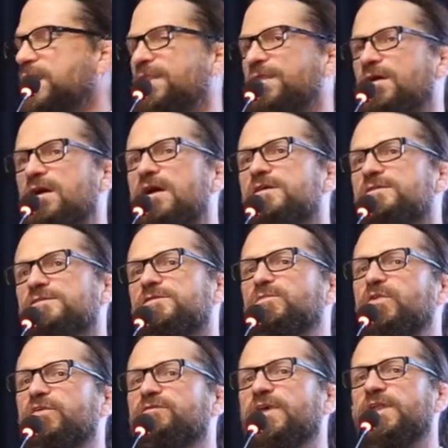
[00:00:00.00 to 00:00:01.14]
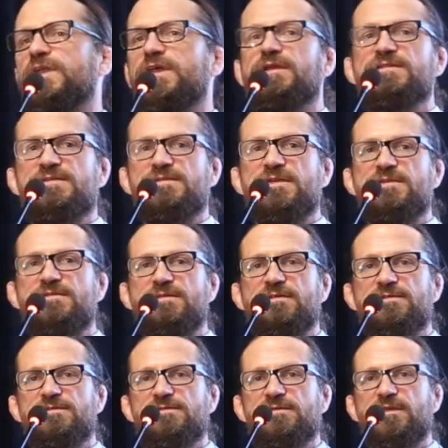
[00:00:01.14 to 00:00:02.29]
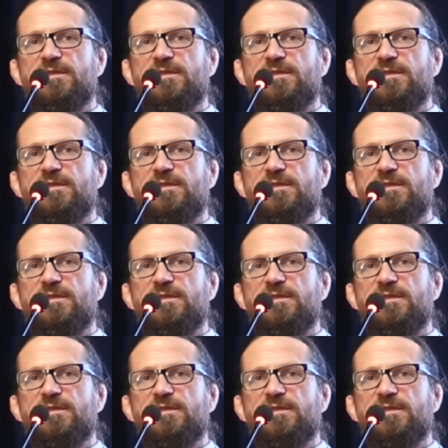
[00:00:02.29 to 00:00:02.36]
They're also preventing diseases,